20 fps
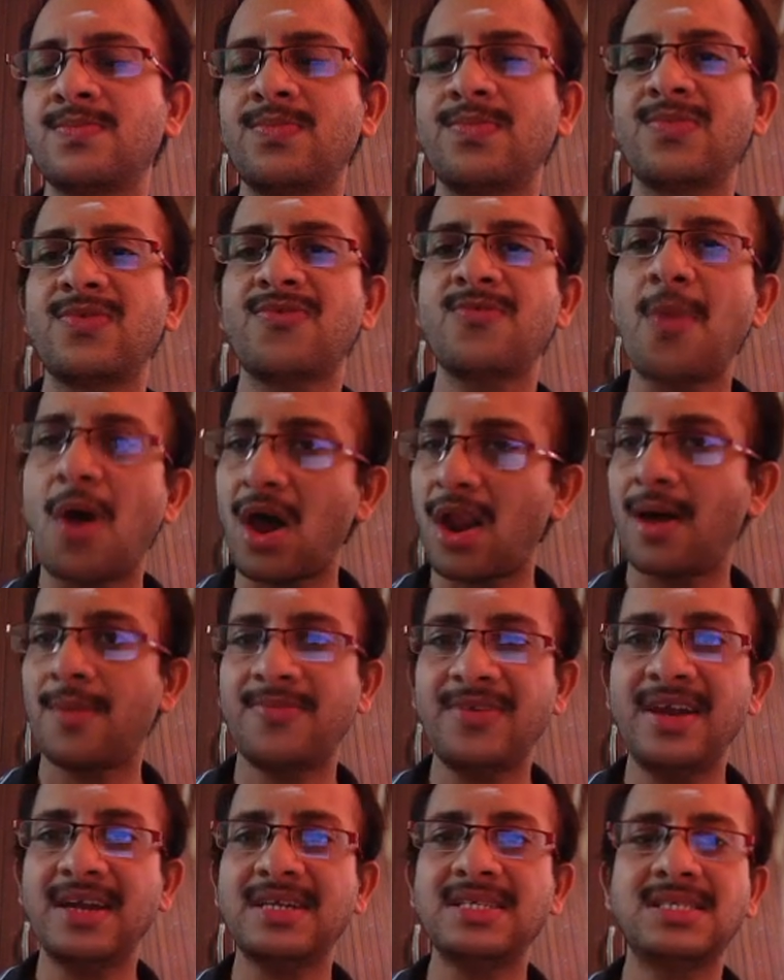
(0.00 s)
small
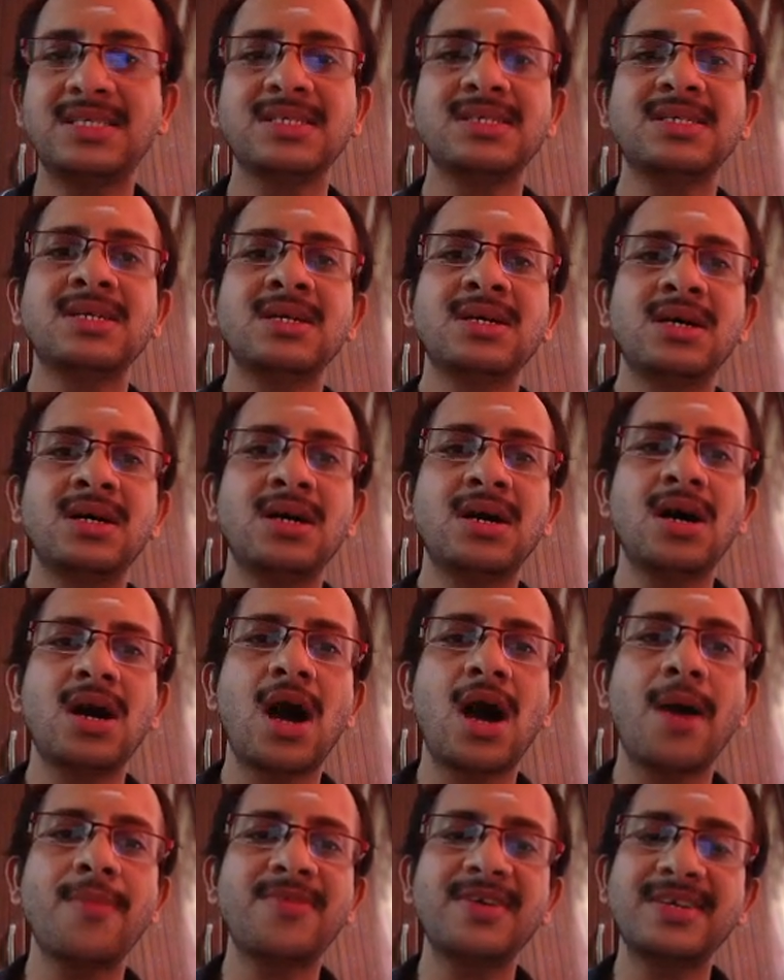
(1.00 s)
objects,
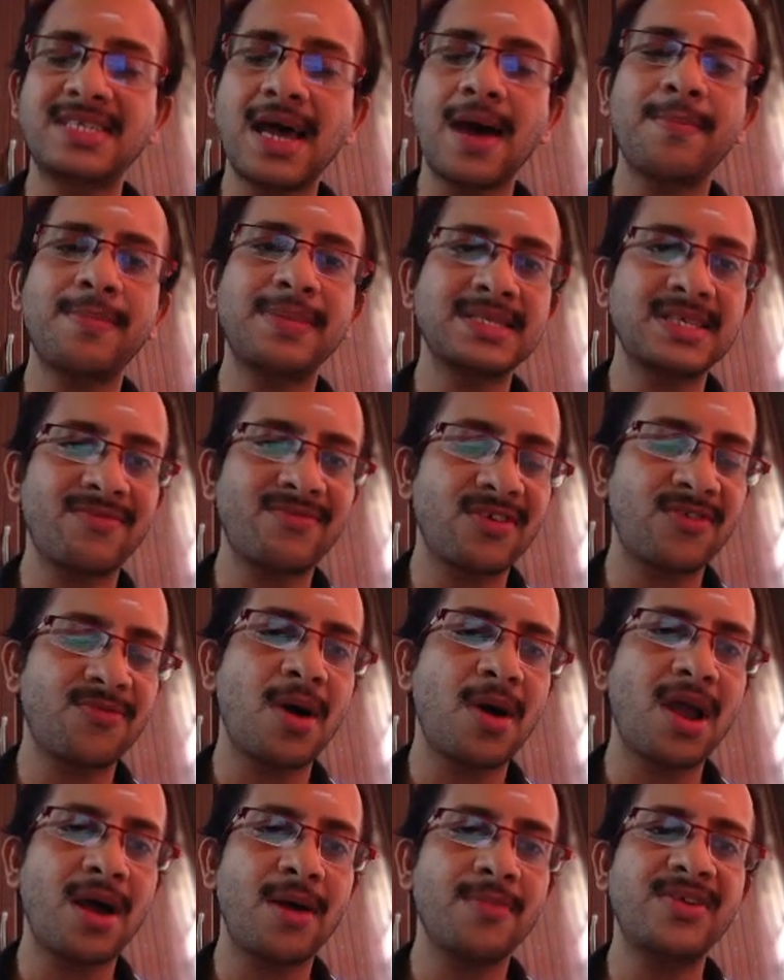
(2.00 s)
object samples of the
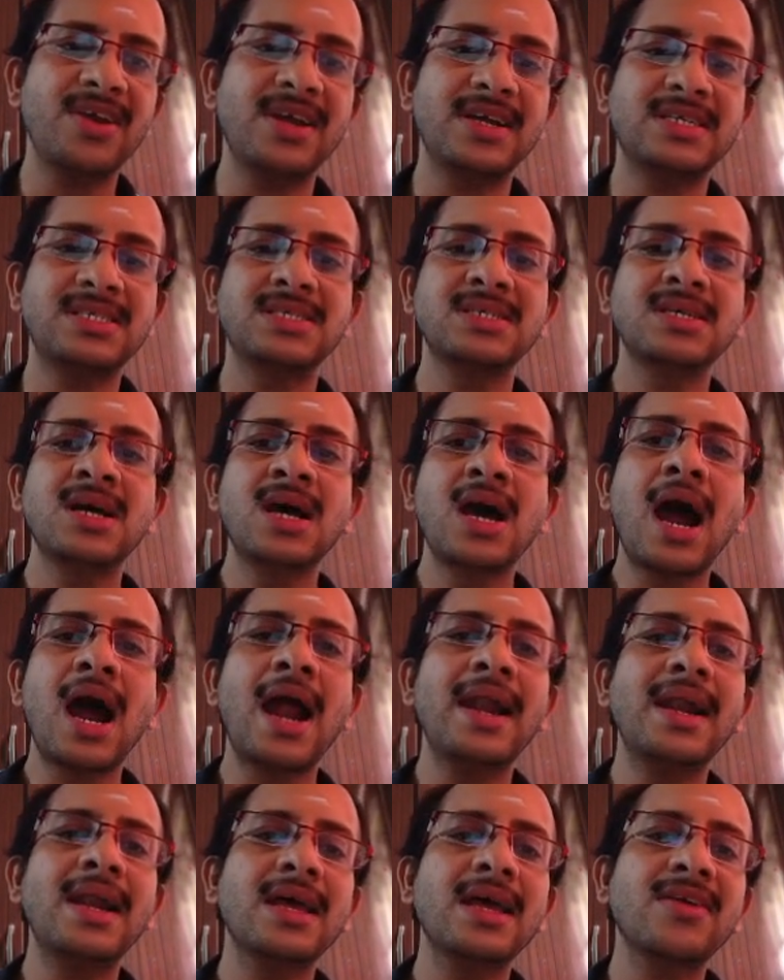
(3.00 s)
small objects,
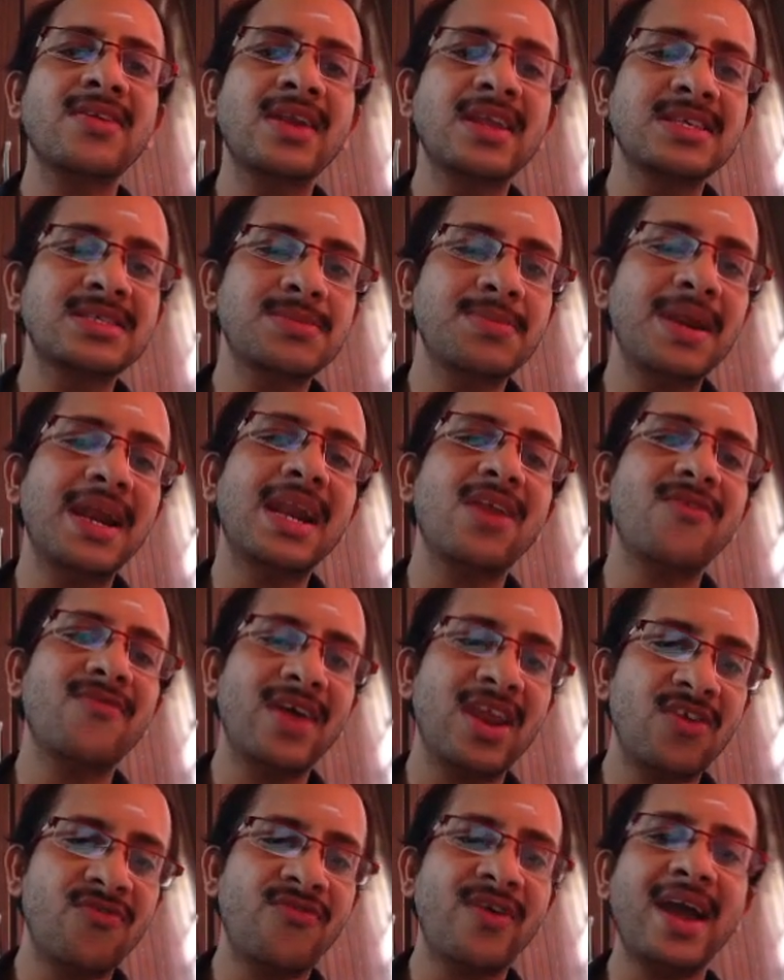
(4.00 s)
and discriminator
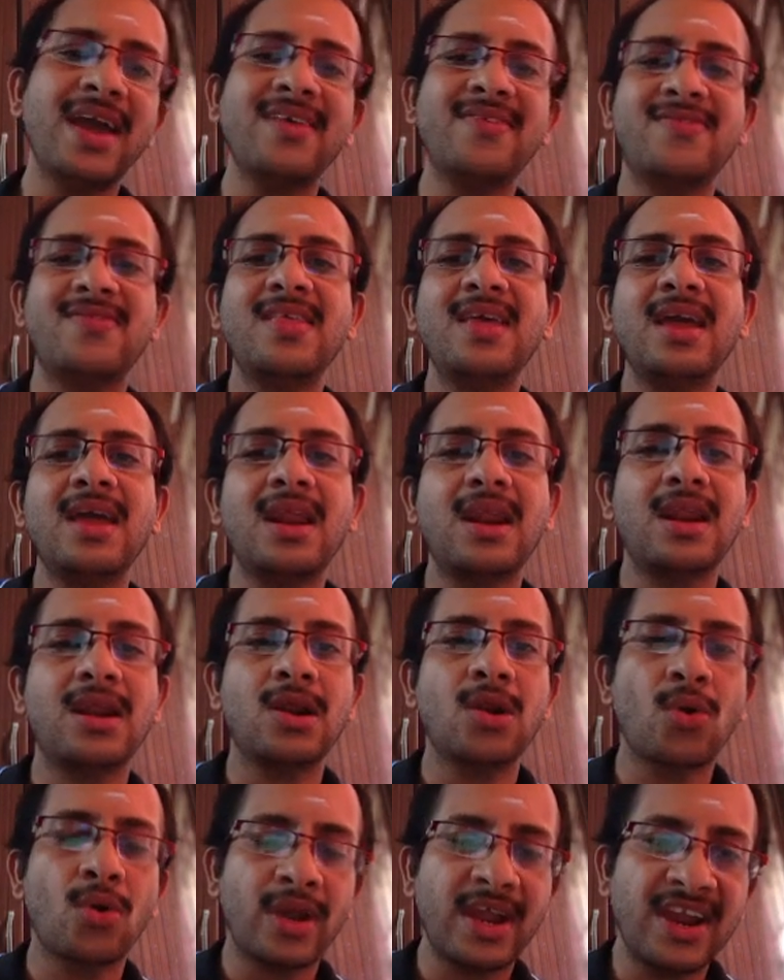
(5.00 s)
verifies their
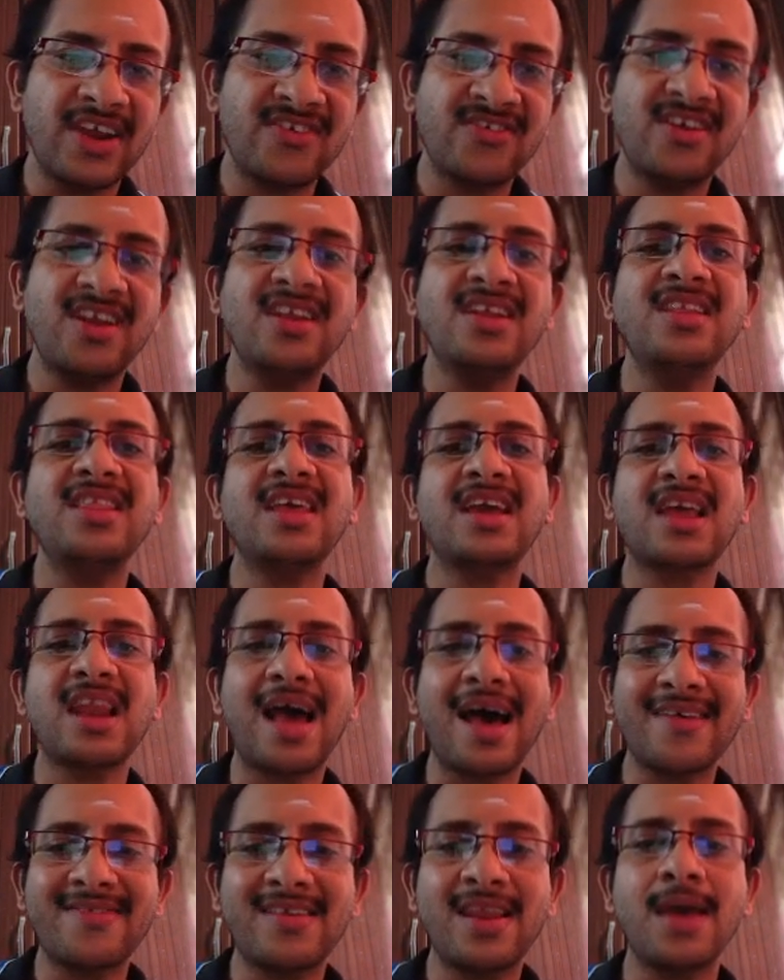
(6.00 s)
location, the
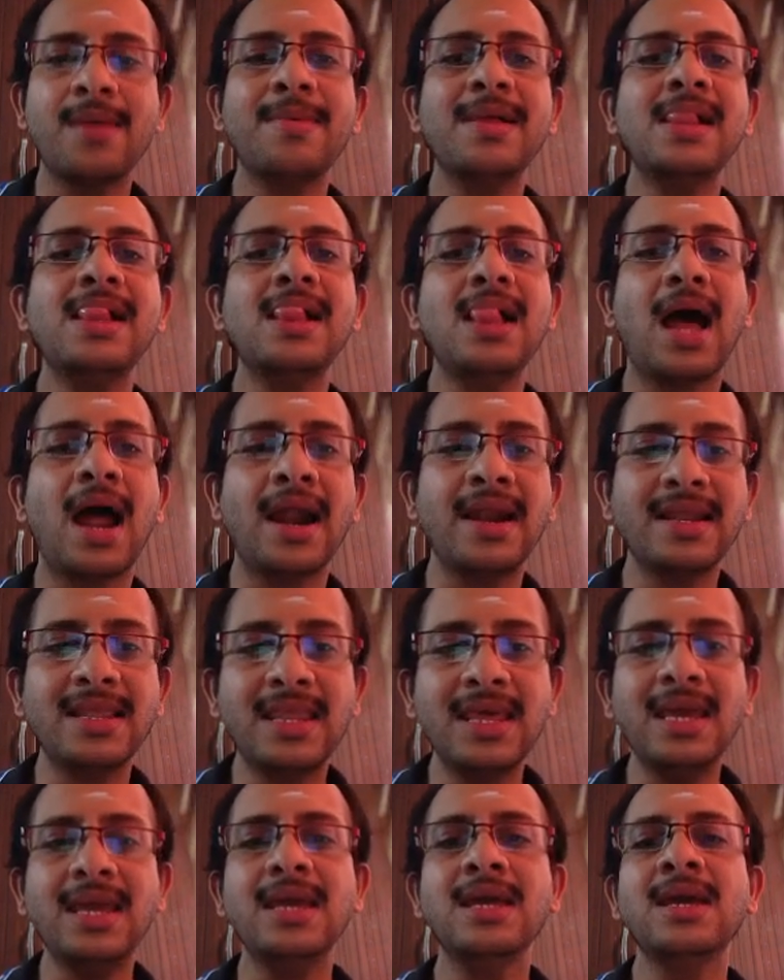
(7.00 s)
class label, and
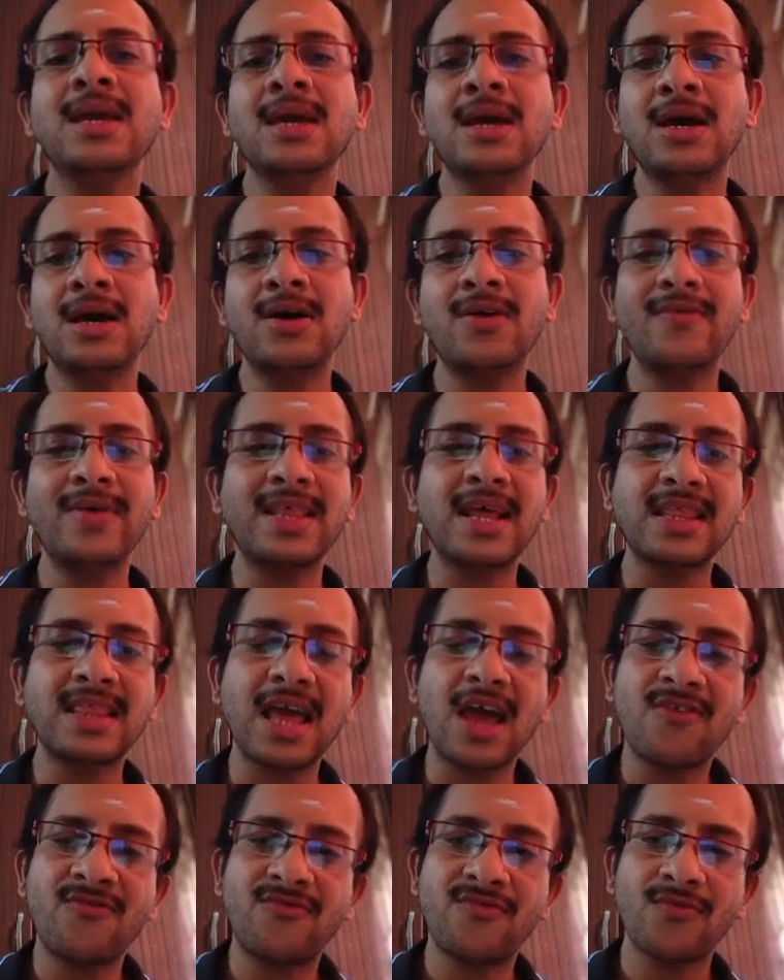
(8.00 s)
the whether they
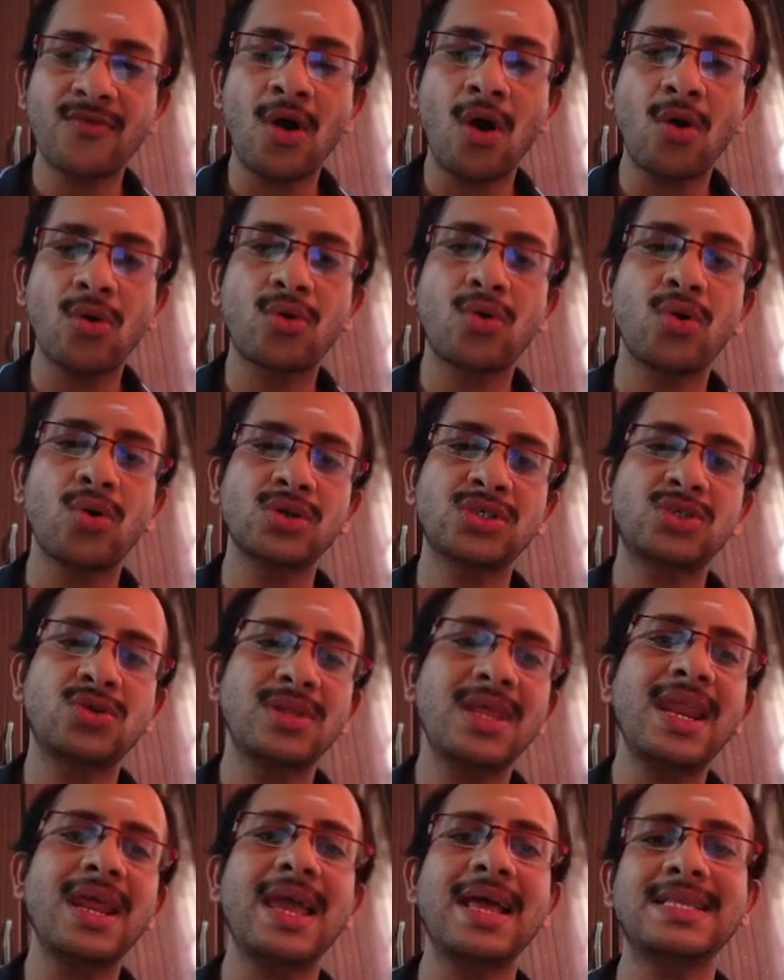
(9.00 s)
are how close to
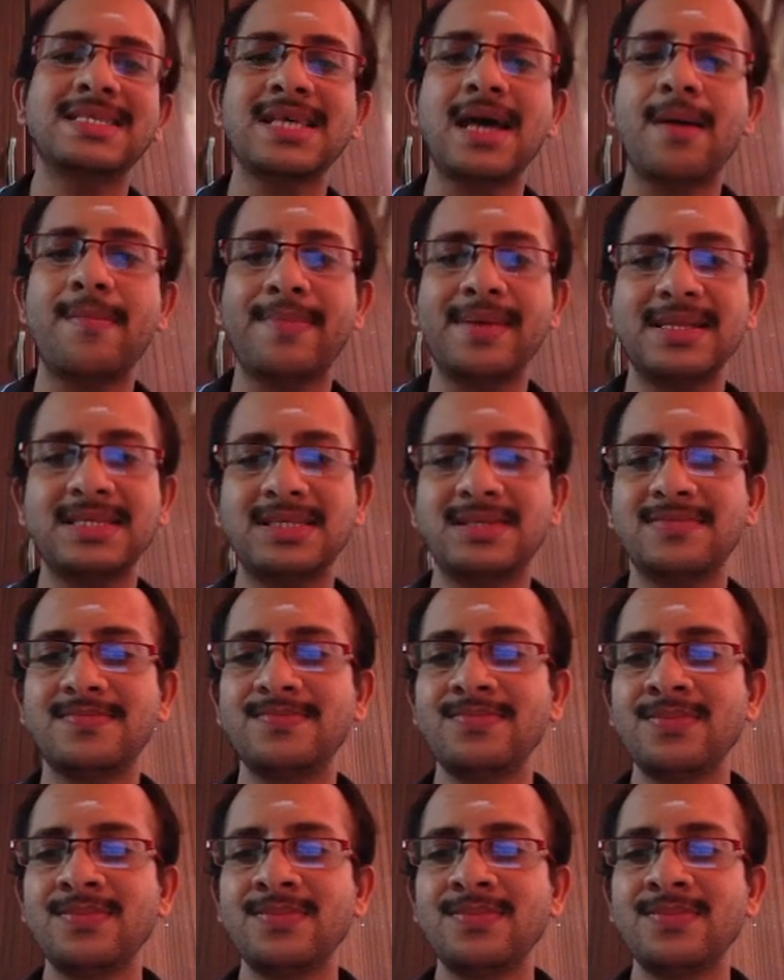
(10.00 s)
the real samples.